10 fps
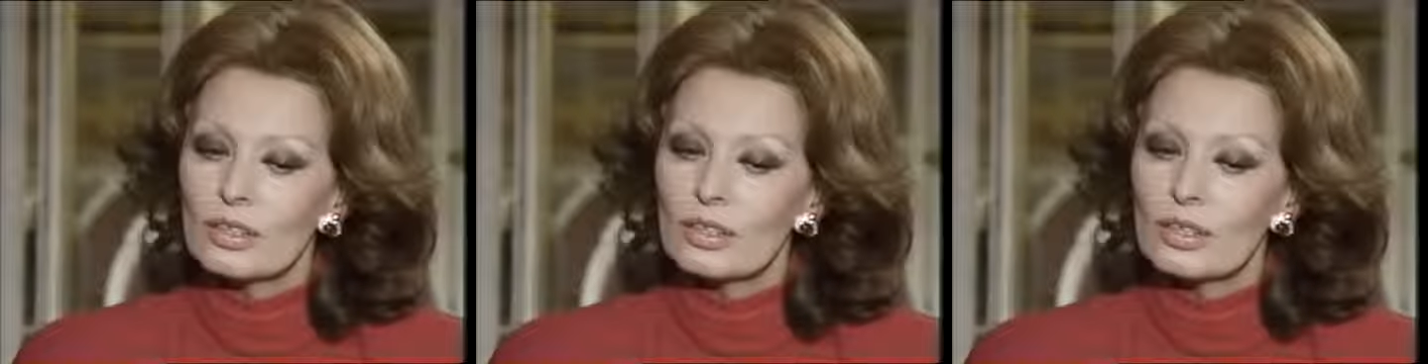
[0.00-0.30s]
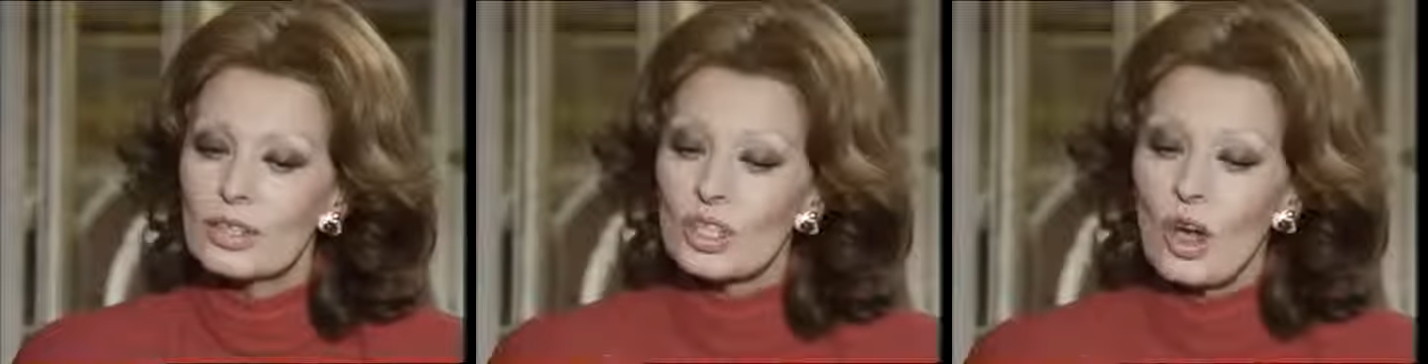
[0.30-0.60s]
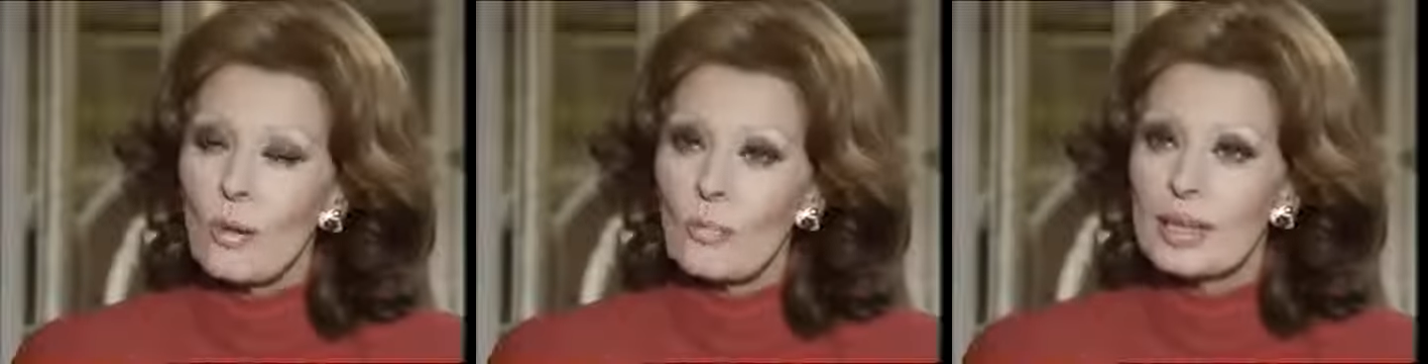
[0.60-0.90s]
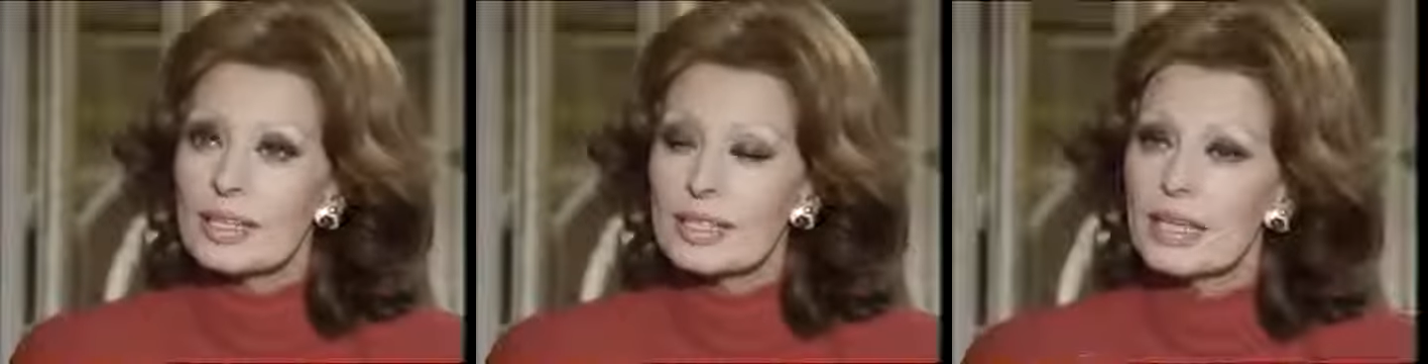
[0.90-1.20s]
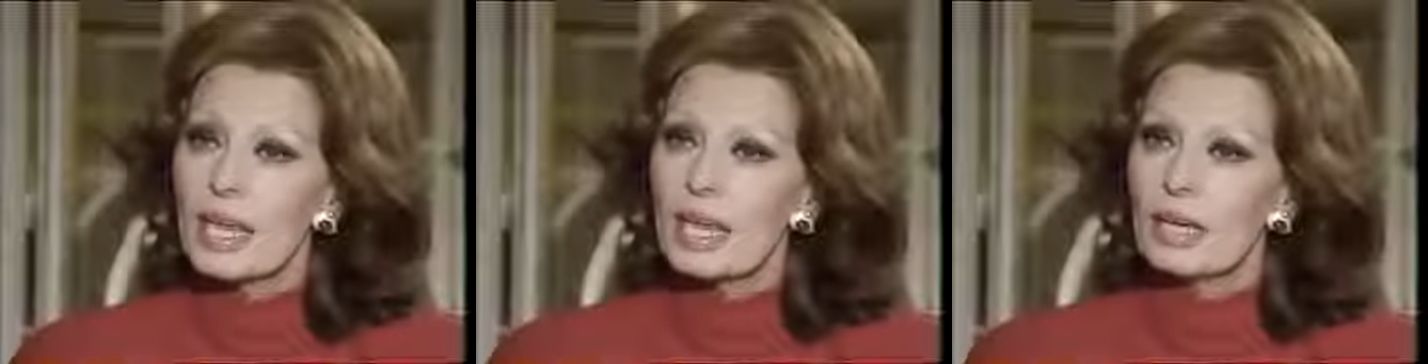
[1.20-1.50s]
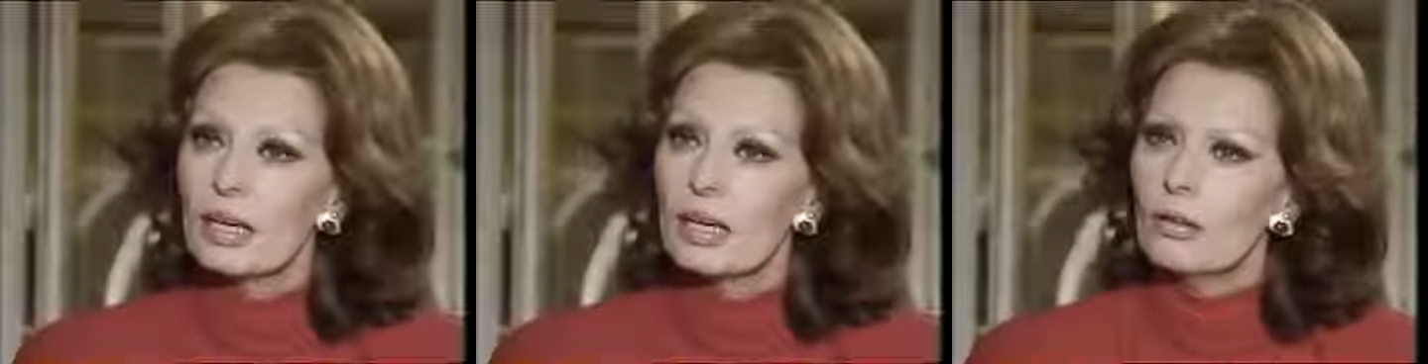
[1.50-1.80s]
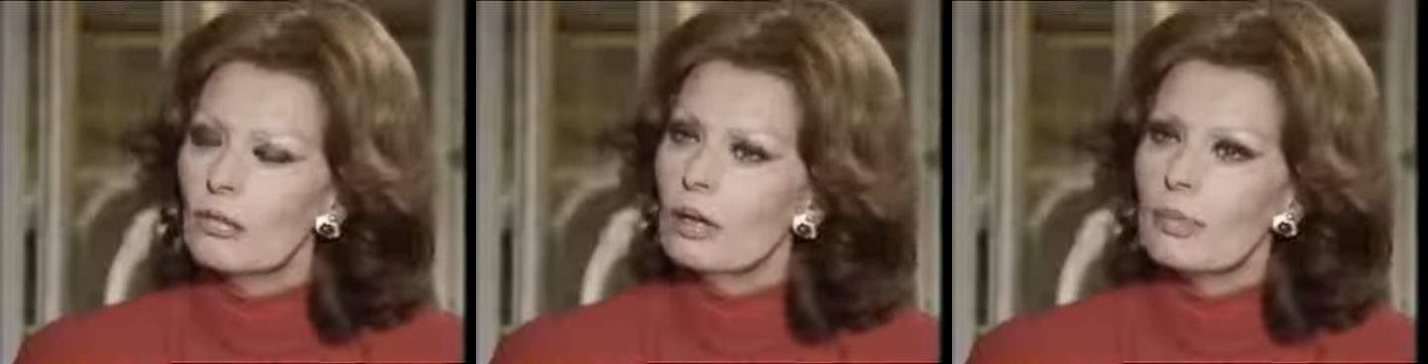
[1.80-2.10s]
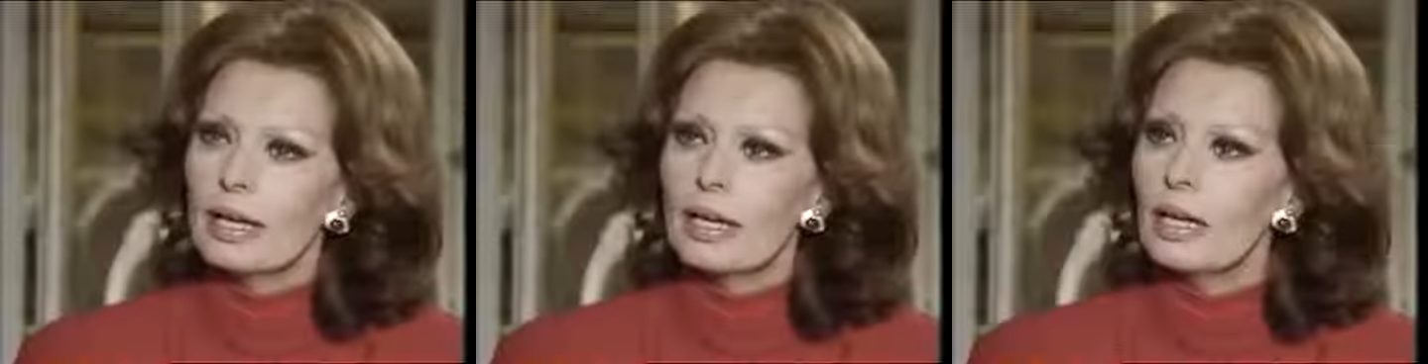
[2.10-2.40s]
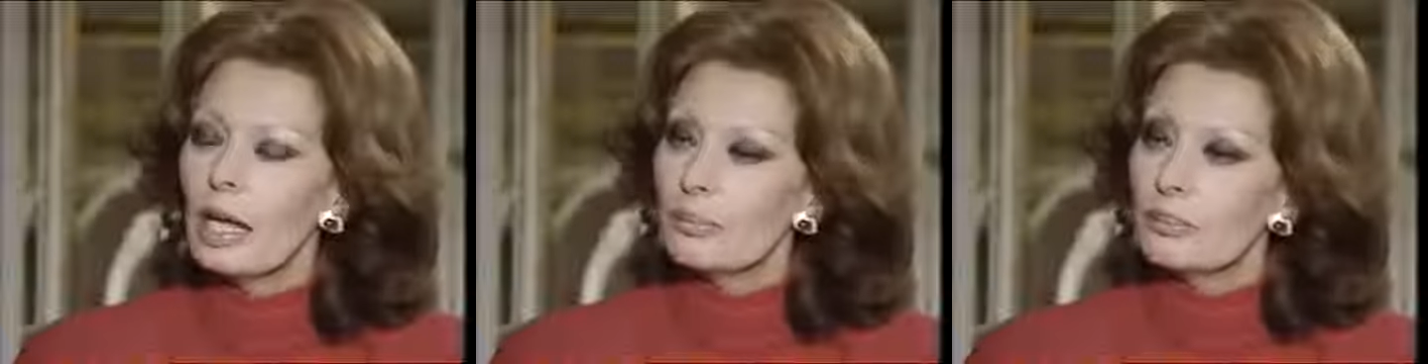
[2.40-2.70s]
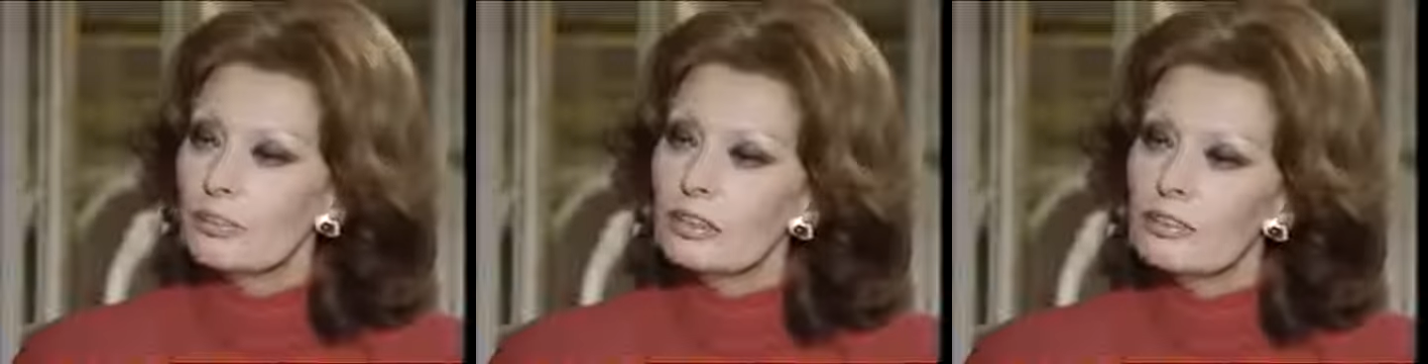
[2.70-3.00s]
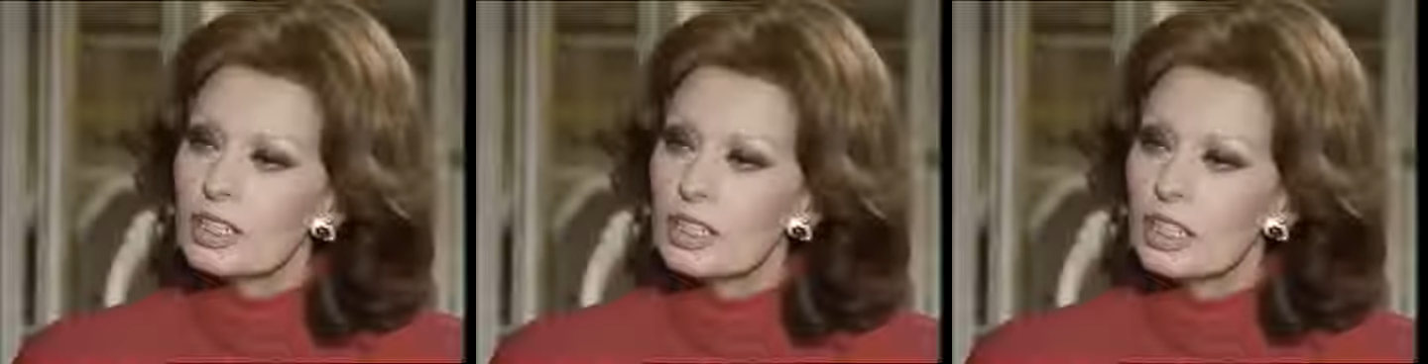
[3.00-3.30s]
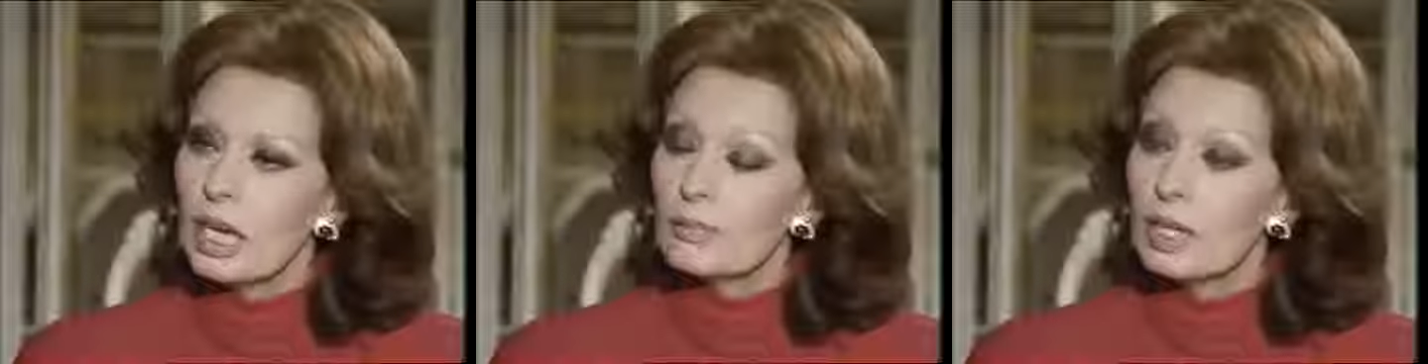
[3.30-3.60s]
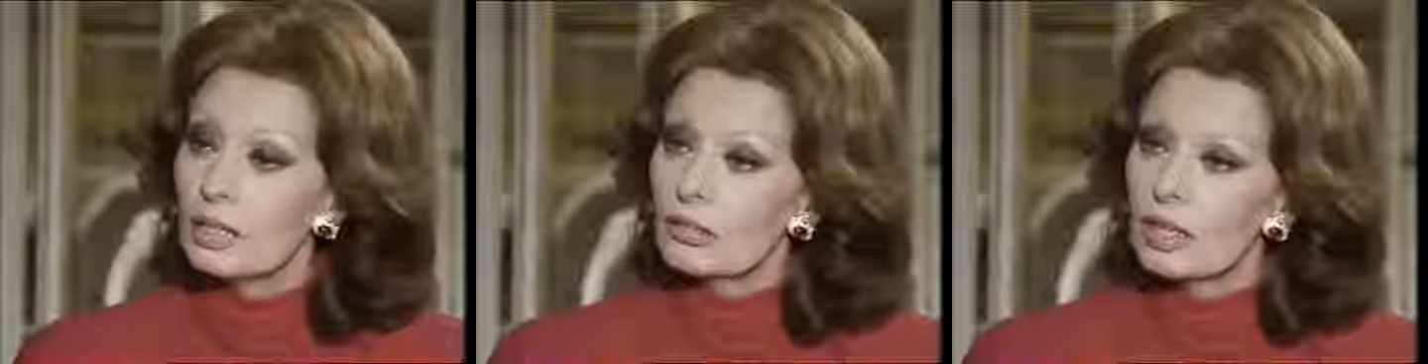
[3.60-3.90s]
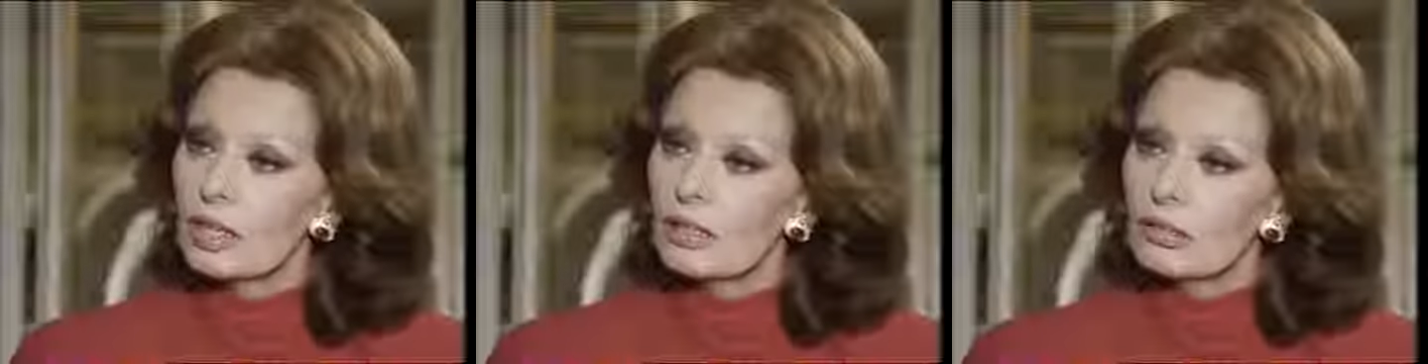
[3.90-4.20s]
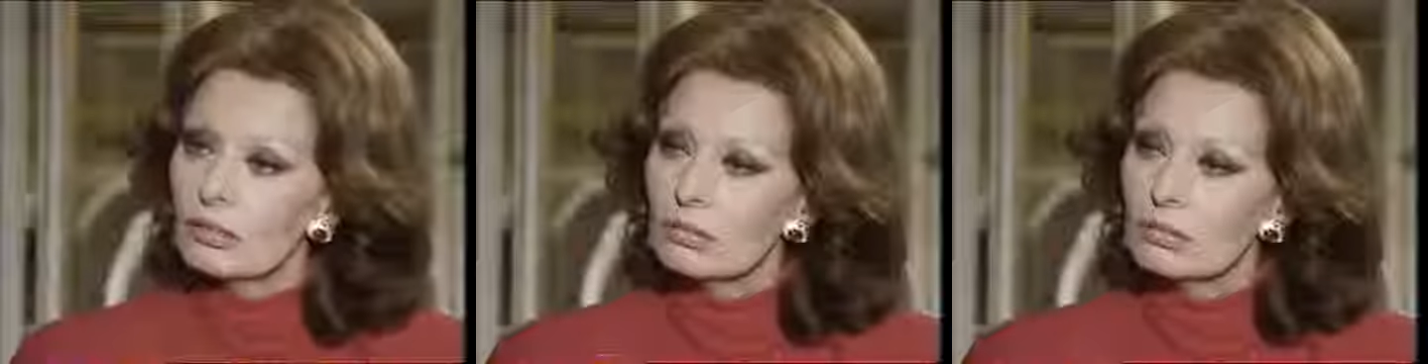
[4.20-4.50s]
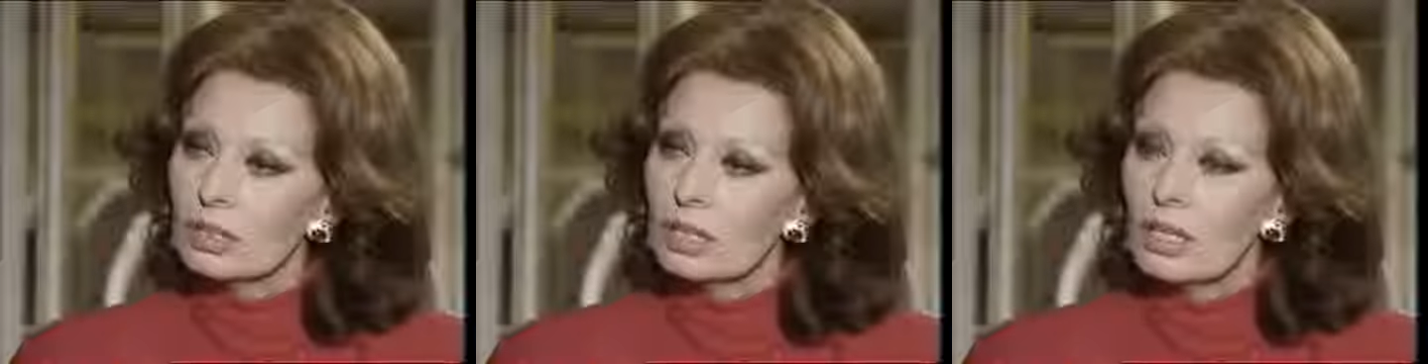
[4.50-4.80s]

stop and say, well, my God, I'm 50, I'm getting very old.